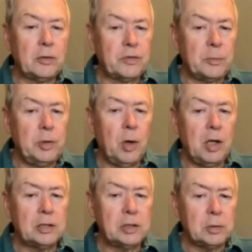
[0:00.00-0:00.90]
from you
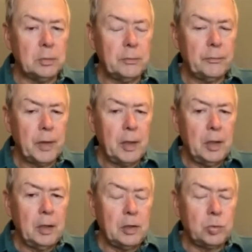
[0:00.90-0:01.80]
also
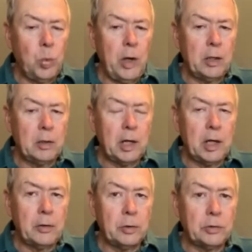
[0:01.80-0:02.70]
is where
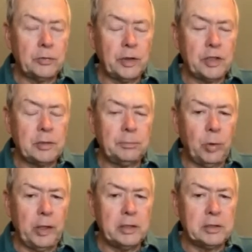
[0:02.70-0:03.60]
are those friction
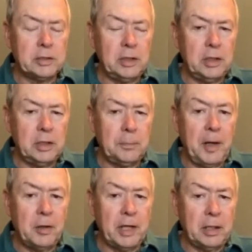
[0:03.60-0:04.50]
points in the
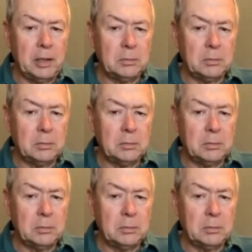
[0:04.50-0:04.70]
paradigm?